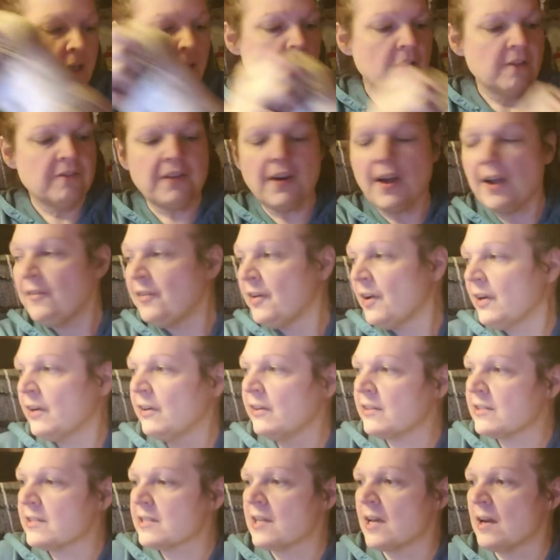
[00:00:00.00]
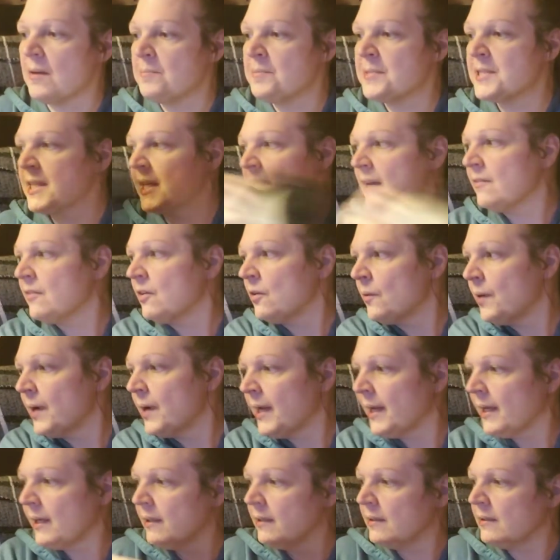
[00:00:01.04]
500 subs
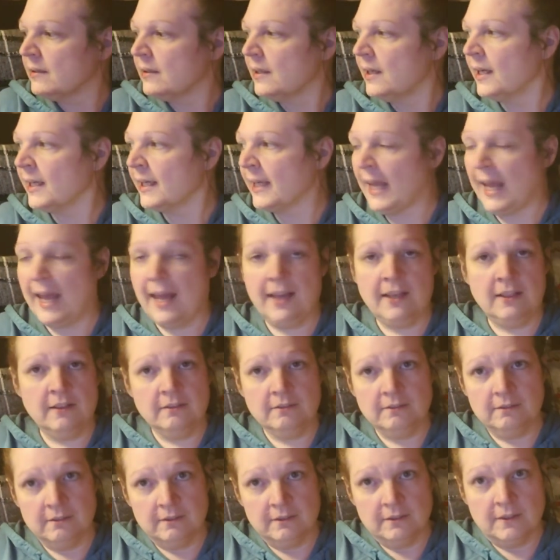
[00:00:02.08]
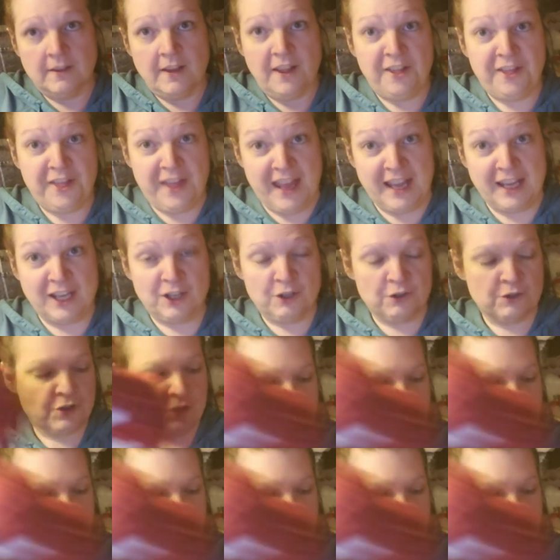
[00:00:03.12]
giveaway. Again, thank you